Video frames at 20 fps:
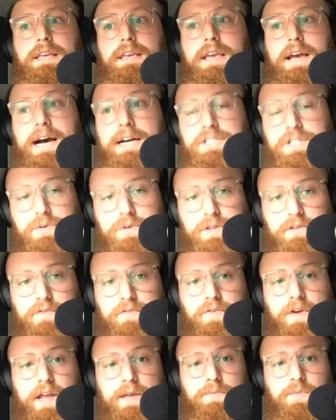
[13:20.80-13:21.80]
got you in the
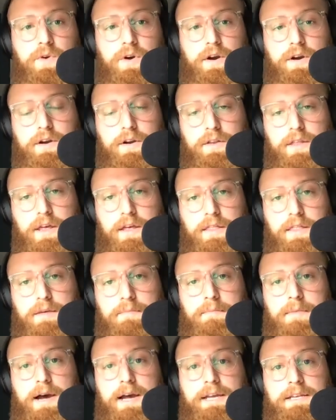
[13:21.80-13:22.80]
framework or the
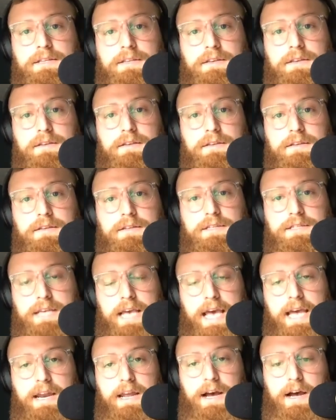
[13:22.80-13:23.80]

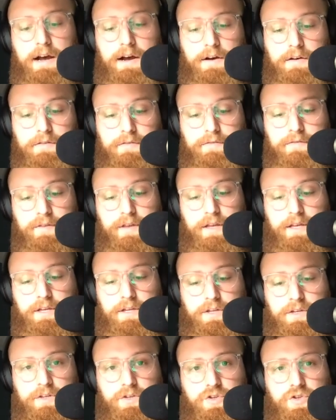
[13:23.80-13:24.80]
mindset of
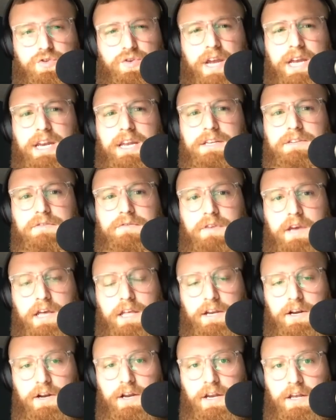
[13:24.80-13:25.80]
training to
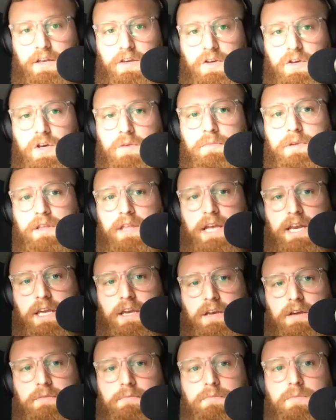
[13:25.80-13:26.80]
failure and
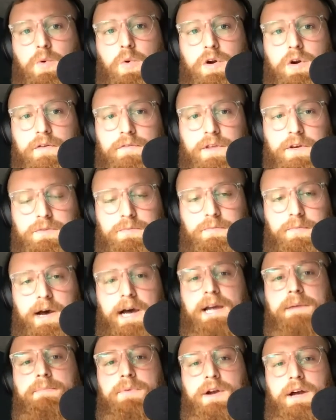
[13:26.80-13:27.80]
accumulating more of those
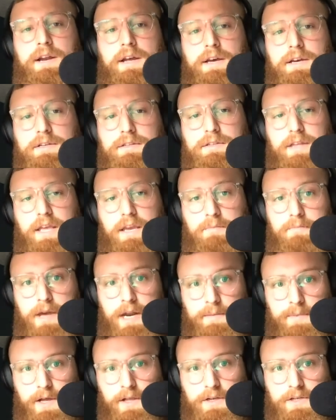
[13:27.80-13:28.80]
byproducts like
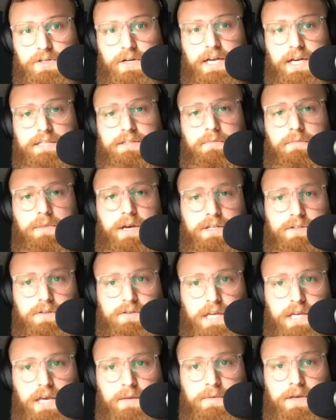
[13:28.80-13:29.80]
metabolic stress and muscle
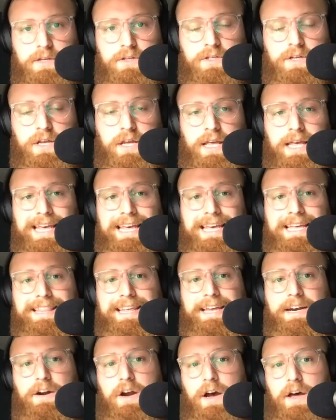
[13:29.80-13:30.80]
damage
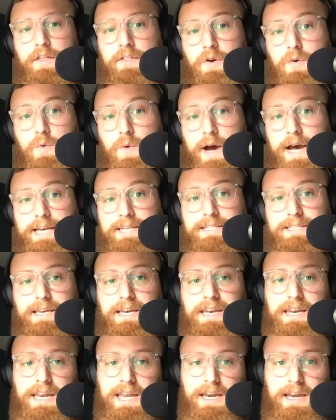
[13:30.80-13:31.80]
than are otherwise
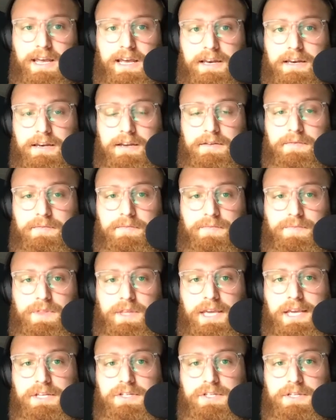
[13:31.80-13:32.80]
needed
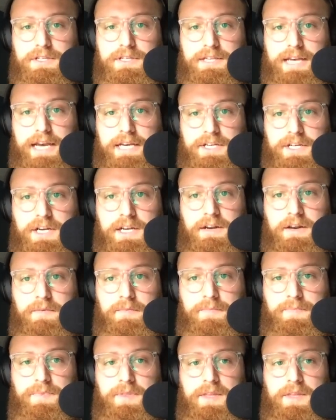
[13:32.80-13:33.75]
each session